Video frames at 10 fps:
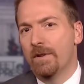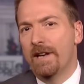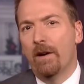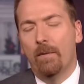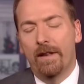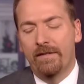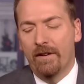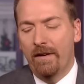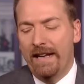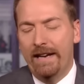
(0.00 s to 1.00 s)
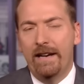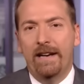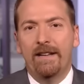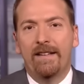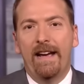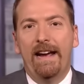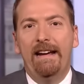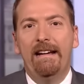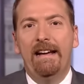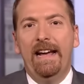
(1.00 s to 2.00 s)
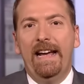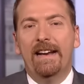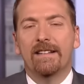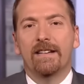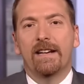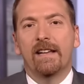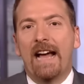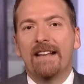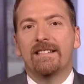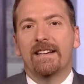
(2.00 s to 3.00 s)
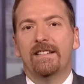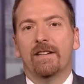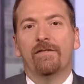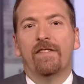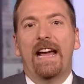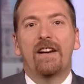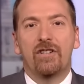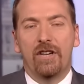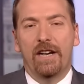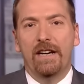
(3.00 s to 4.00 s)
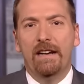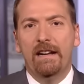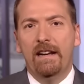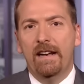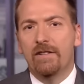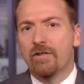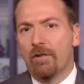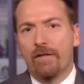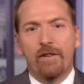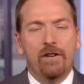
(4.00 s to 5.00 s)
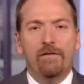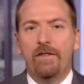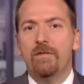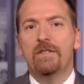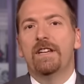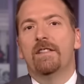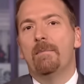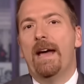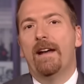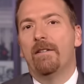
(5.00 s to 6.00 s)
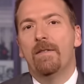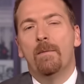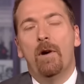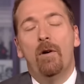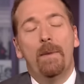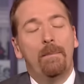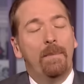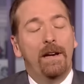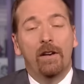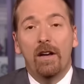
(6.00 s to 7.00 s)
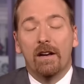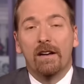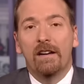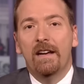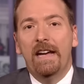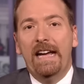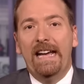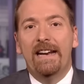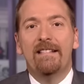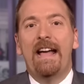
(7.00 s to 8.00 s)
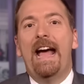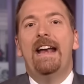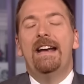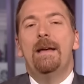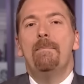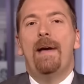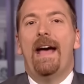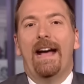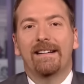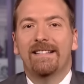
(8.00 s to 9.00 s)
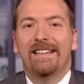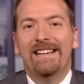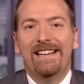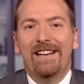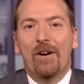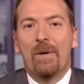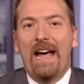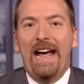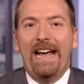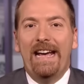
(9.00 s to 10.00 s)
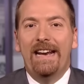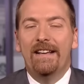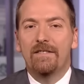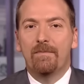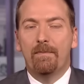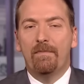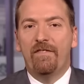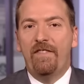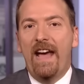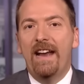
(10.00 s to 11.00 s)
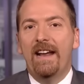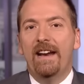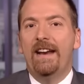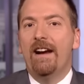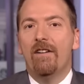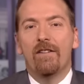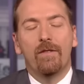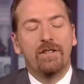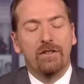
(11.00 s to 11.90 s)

were dealt with. So it, it is a it is a classic deflection and sort of confusing the matter in the moment. But look, it has had an impact. Okay, it is fed a narrative.